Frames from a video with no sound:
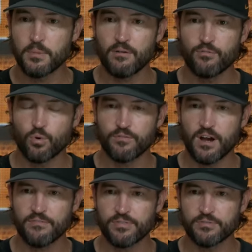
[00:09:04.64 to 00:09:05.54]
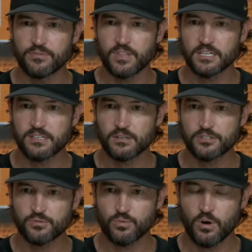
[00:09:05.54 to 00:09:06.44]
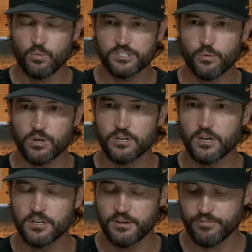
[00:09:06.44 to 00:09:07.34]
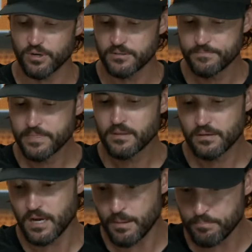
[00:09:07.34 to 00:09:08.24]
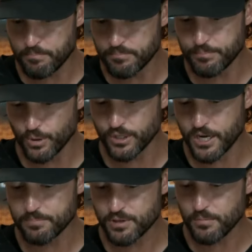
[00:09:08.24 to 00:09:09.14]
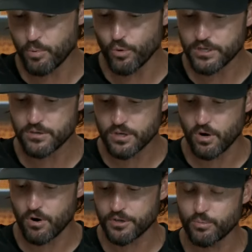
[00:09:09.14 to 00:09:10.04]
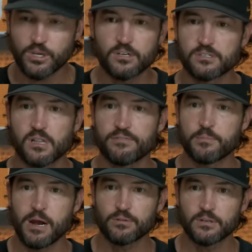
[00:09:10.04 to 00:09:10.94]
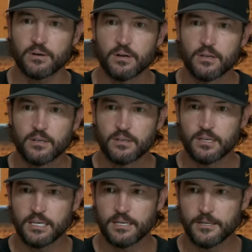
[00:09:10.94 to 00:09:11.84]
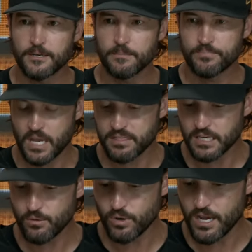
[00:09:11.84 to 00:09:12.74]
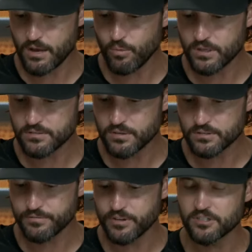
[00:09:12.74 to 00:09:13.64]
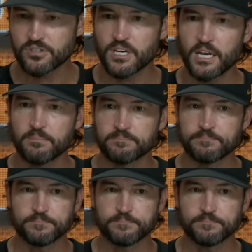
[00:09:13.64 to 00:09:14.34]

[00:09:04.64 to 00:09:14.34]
about four or five things I wish I would have done different. I'm building up to the point, you could argue, we could have just left him out there. And I think you would have had what it took to finish the game.